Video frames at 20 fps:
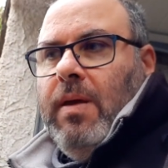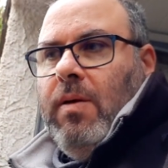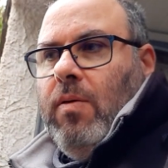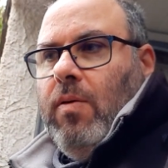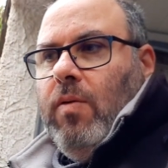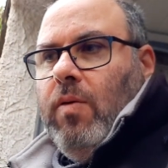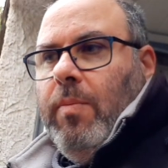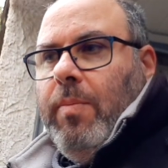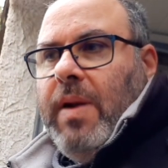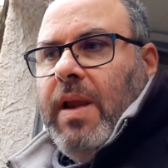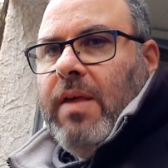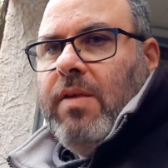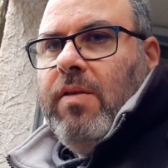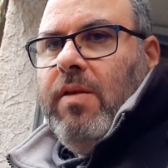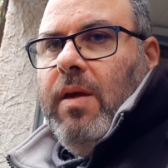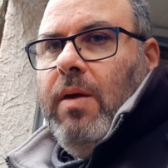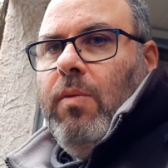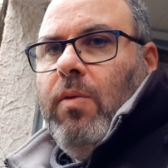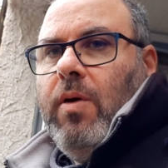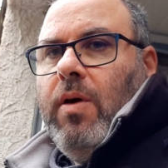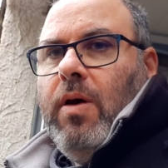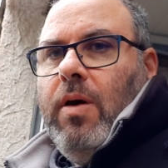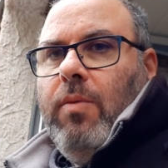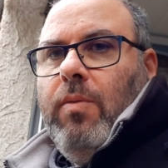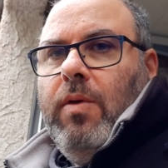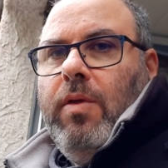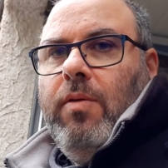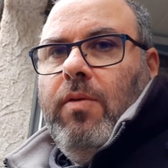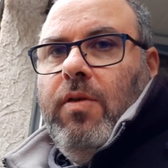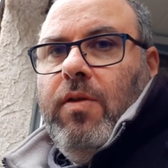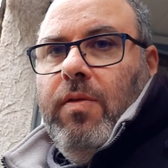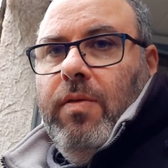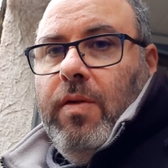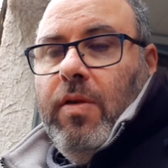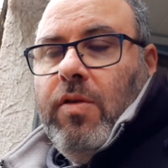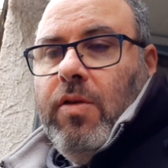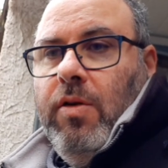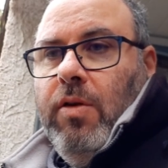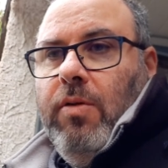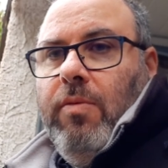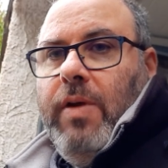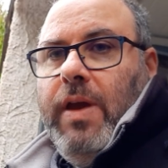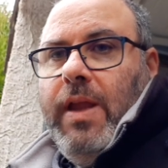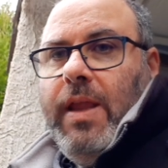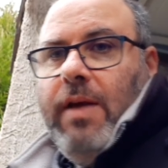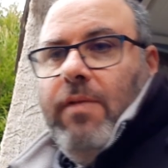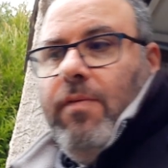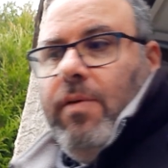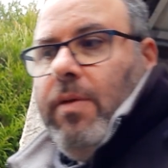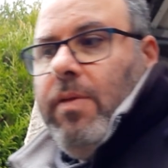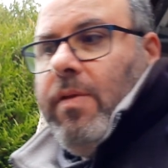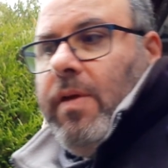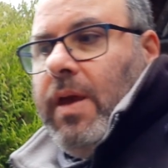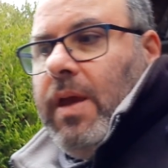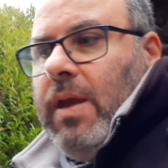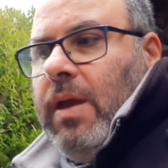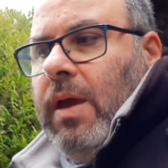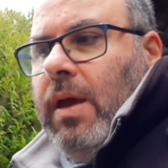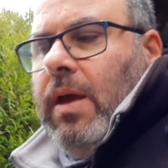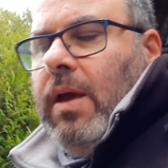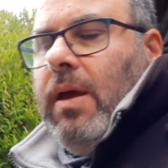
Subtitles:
all the plastic work with the slurry and everything,